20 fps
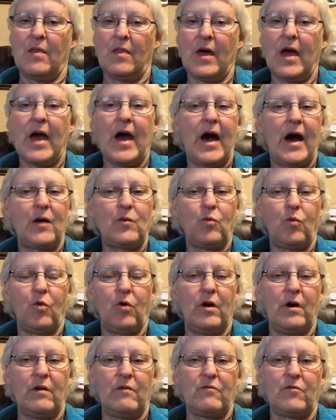They had
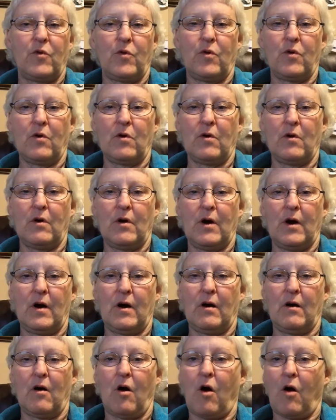one for
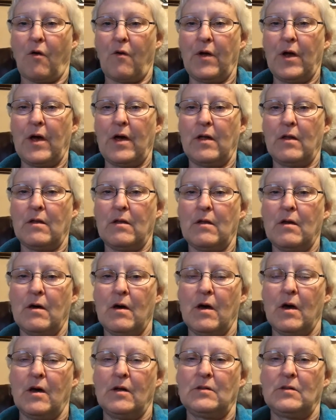RN